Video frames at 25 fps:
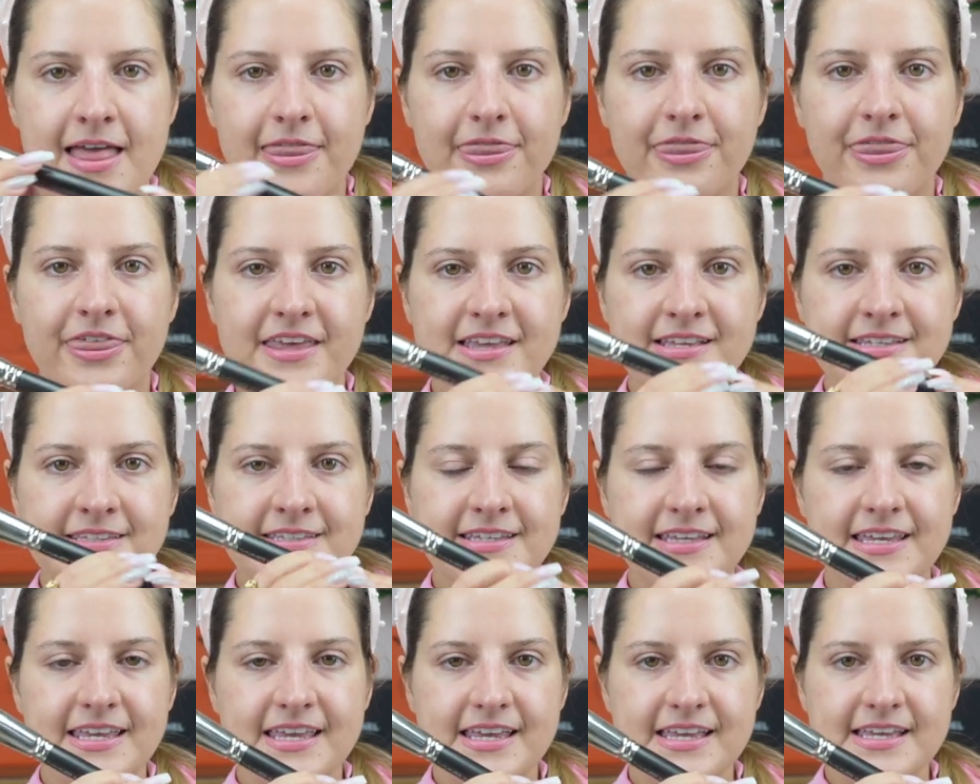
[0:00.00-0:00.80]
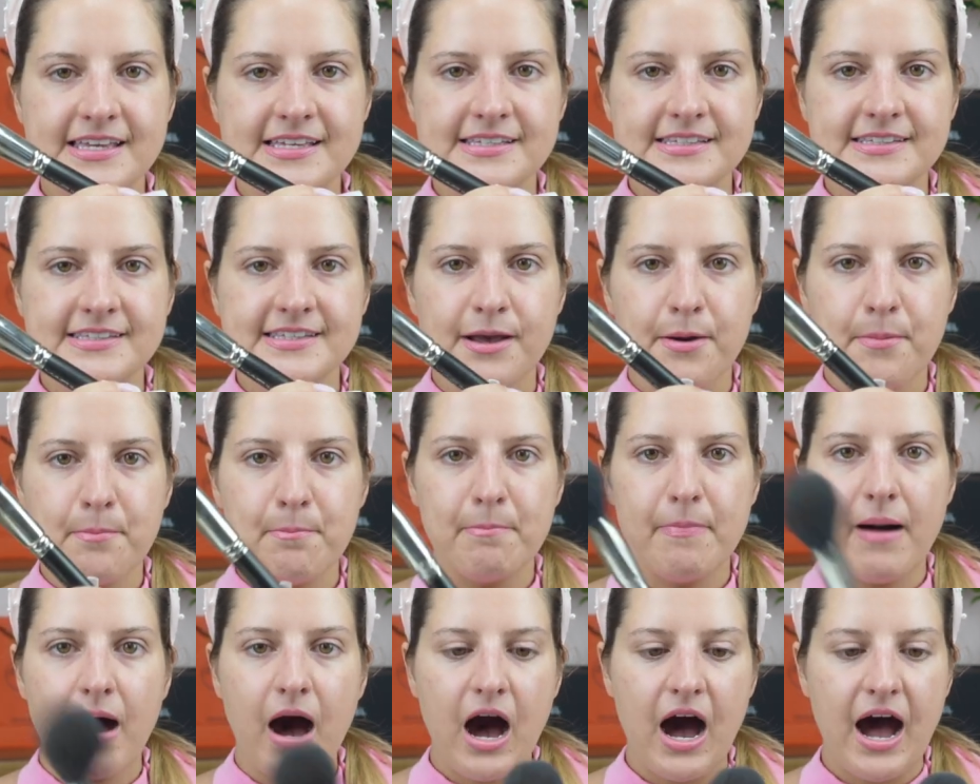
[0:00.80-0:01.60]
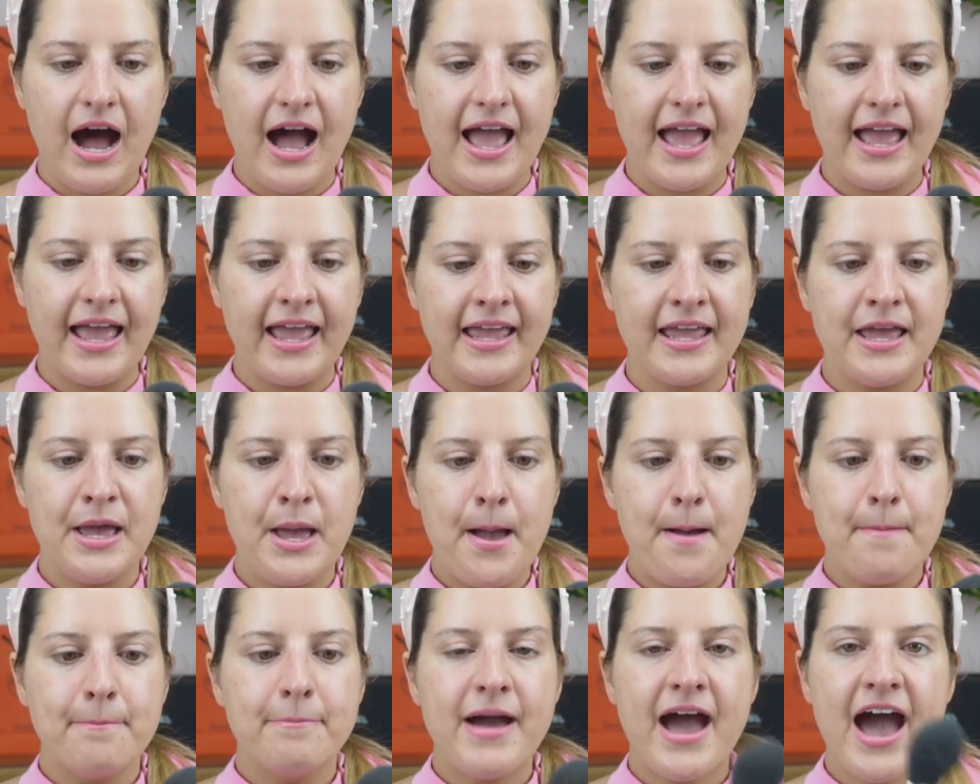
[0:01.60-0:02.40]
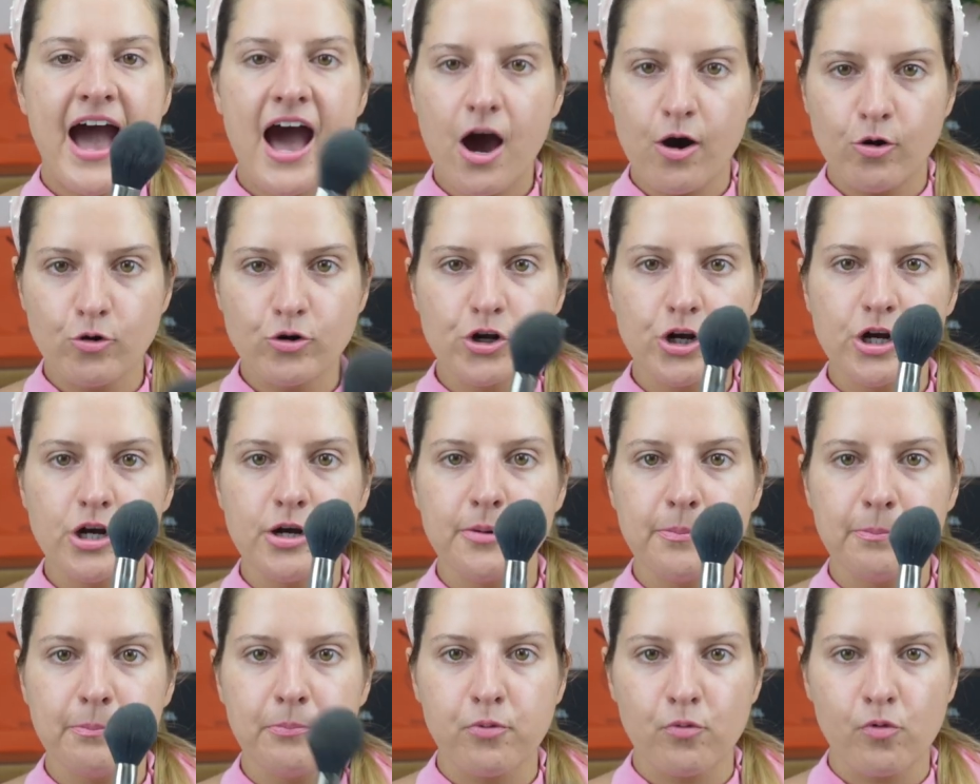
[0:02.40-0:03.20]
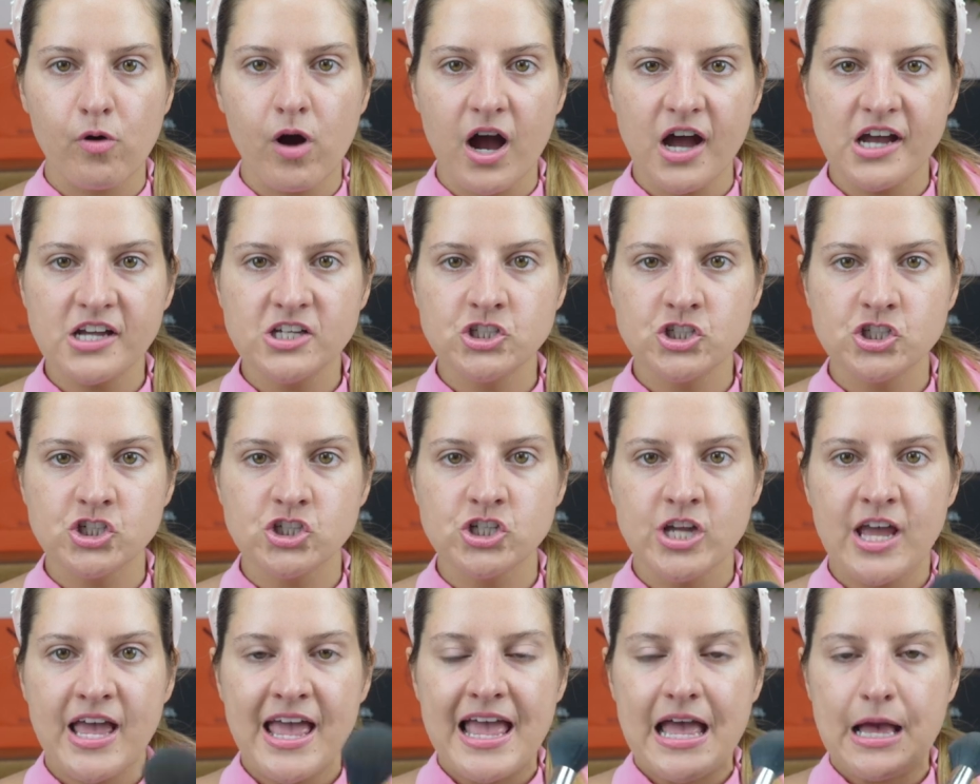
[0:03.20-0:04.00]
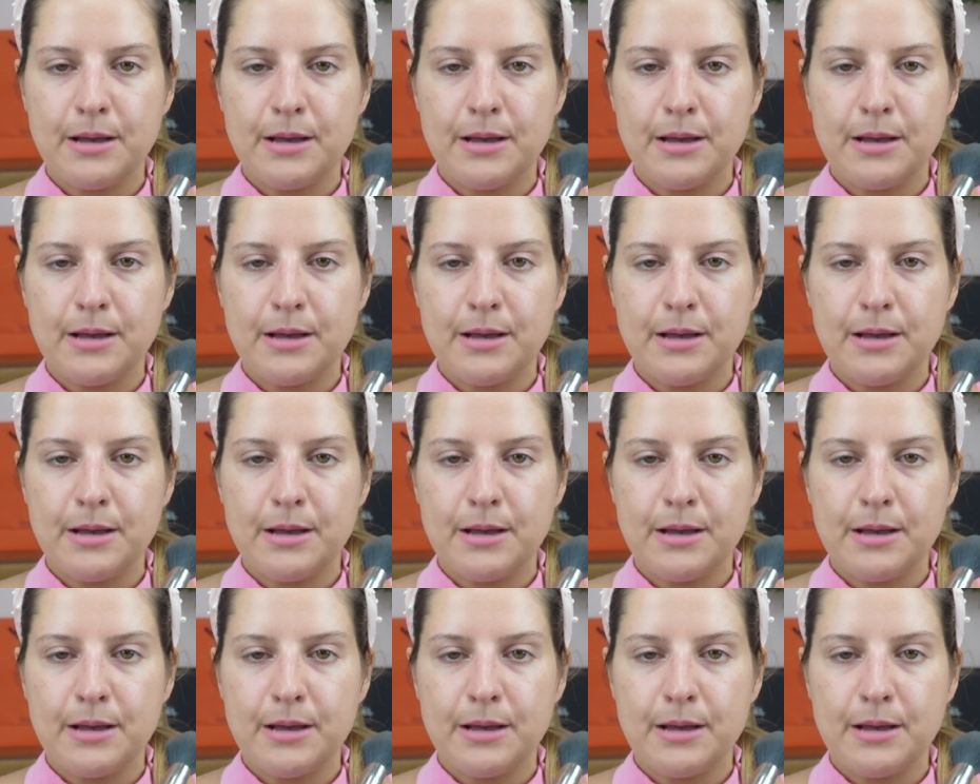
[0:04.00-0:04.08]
This is my powder brush.